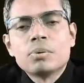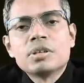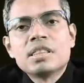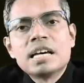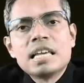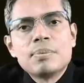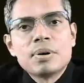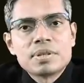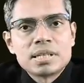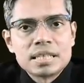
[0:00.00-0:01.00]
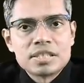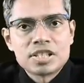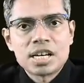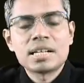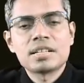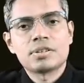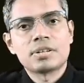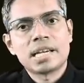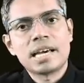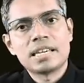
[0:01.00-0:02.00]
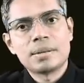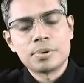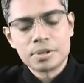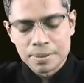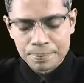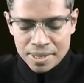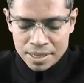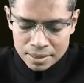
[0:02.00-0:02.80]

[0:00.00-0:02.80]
with the help of certain channels or carrier protein.